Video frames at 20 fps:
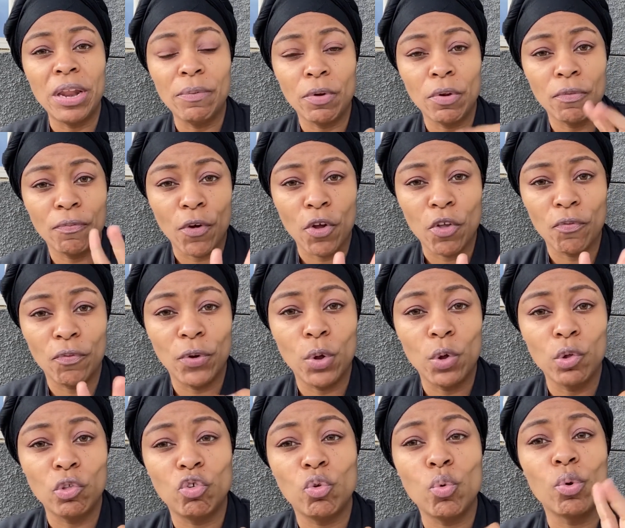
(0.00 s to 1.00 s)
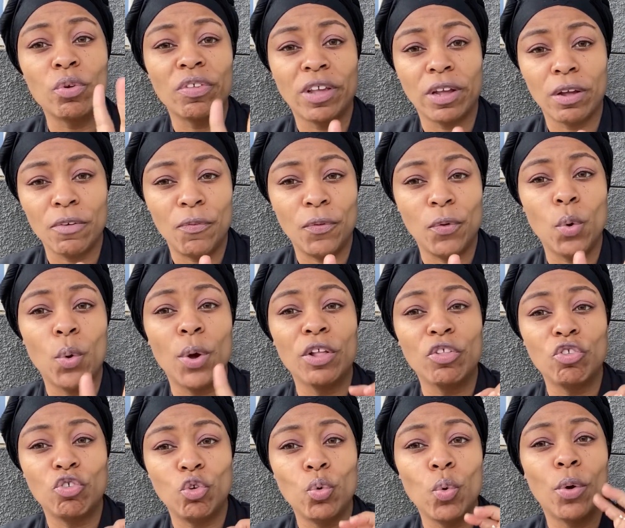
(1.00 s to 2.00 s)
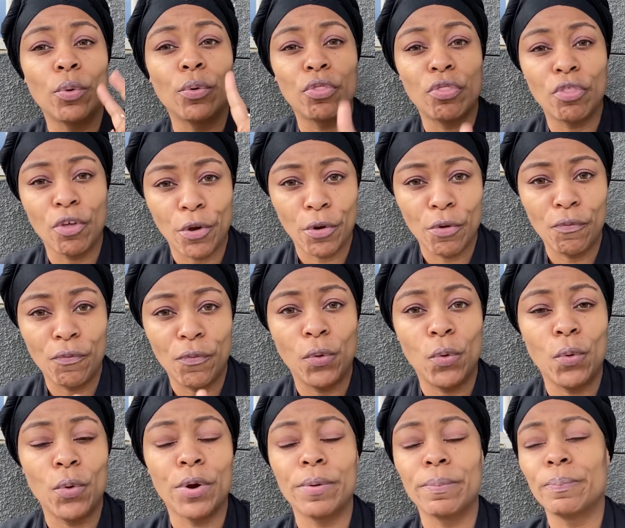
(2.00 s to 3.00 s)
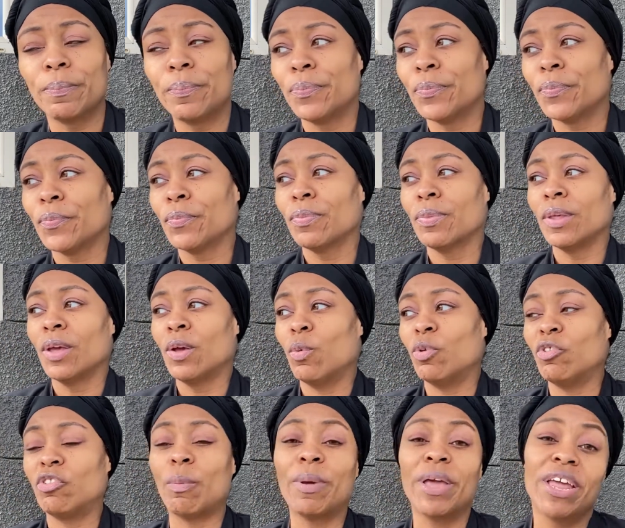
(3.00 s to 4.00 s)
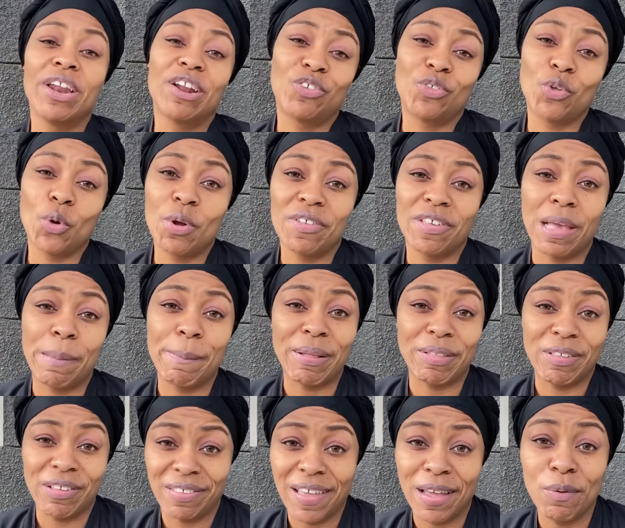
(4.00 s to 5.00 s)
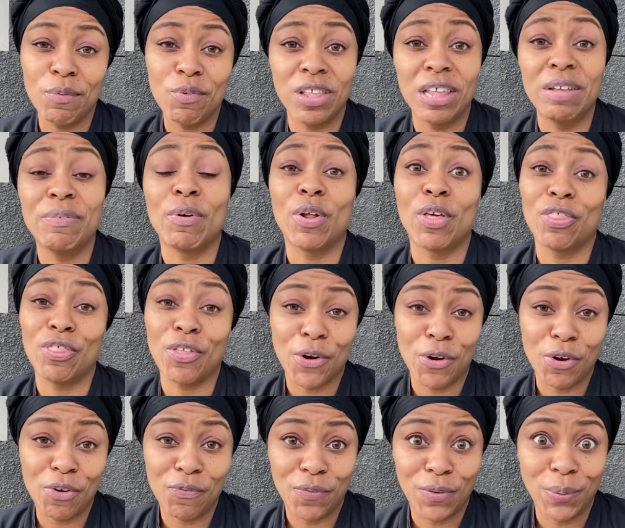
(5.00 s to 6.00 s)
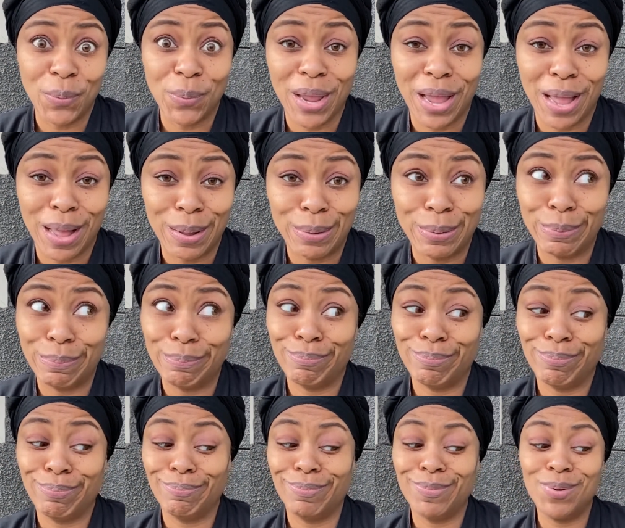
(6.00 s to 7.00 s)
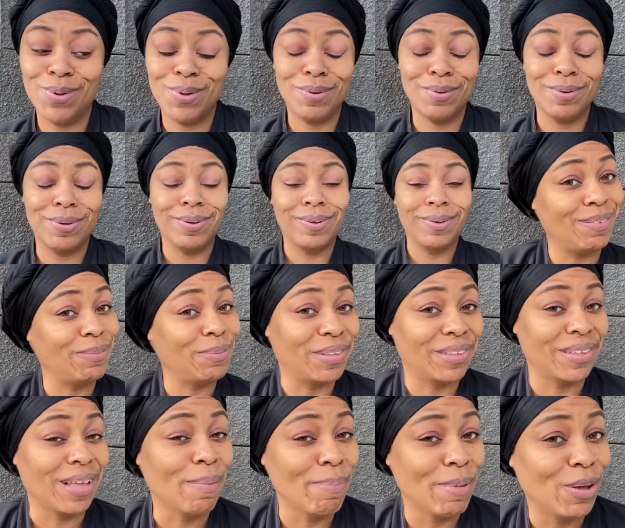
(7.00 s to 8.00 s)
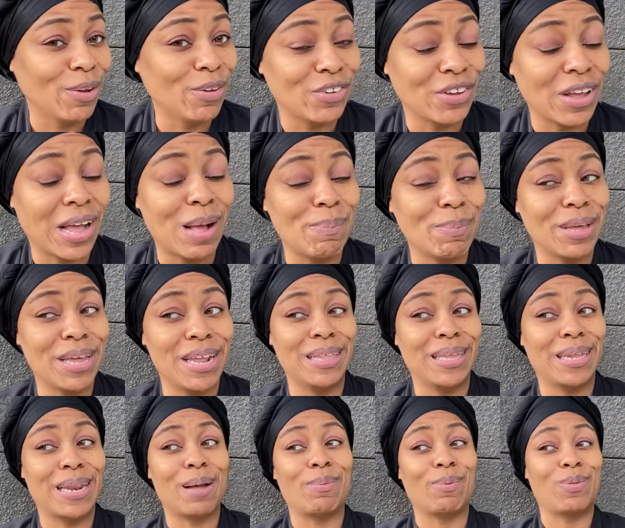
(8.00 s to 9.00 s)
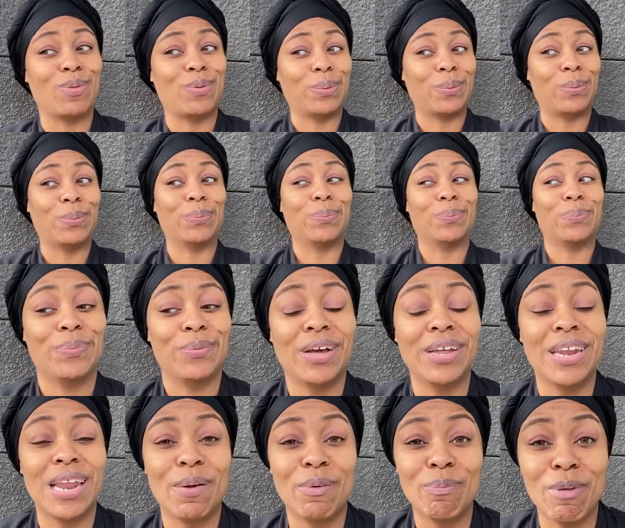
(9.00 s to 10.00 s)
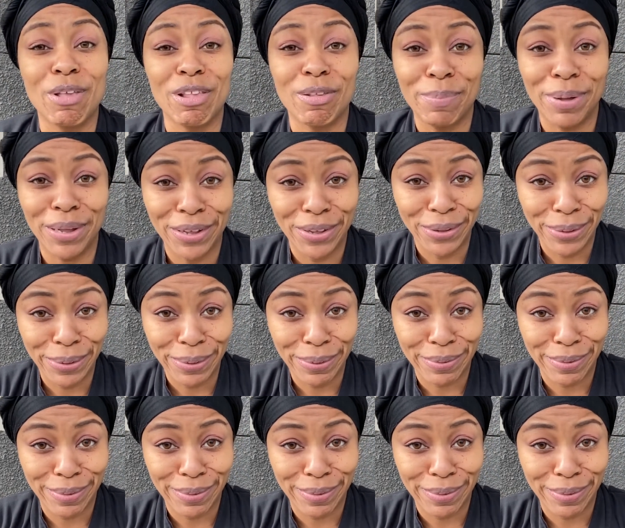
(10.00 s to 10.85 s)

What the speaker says: on the first floor, 2 on the second floor, and 2 on the third floor. Which I'm gonna get in a story time about this lady who's live on the third floor, y'all. Woo, she was something else, y'all. I'm getting into that one too. Her name was Miss Bugs.